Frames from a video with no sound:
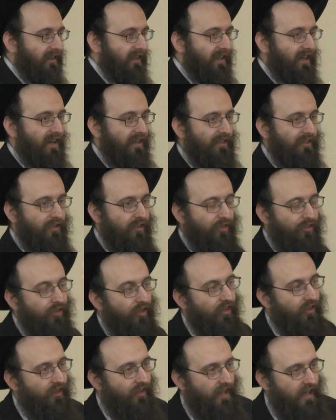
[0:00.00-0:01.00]
on an
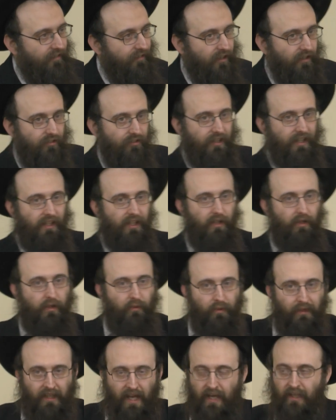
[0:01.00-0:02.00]
internal level really
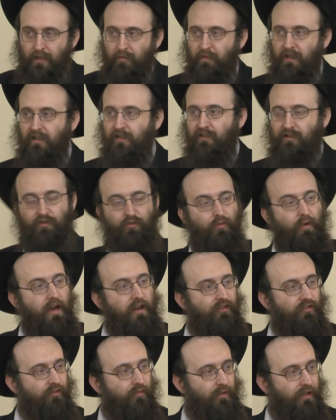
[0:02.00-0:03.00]
would like to be in a
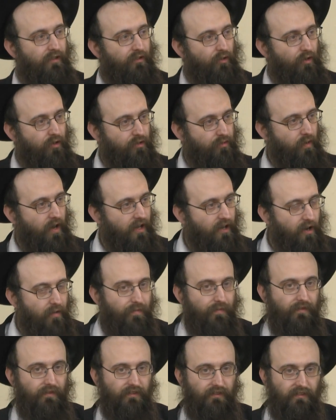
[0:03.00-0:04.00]
situation where the door is wide
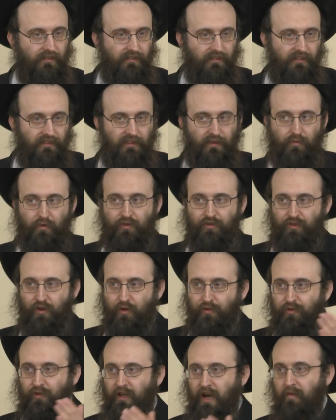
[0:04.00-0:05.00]
open, which is
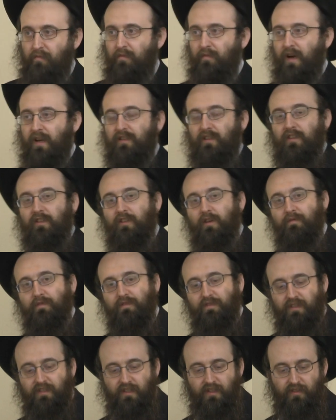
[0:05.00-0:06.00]
also compromising in terms
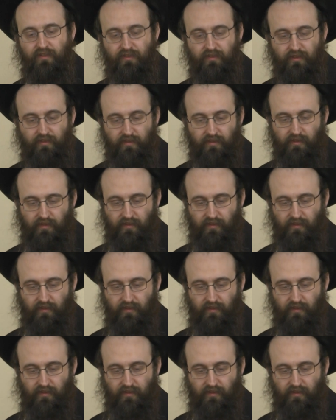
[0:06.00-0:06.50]
of tznius.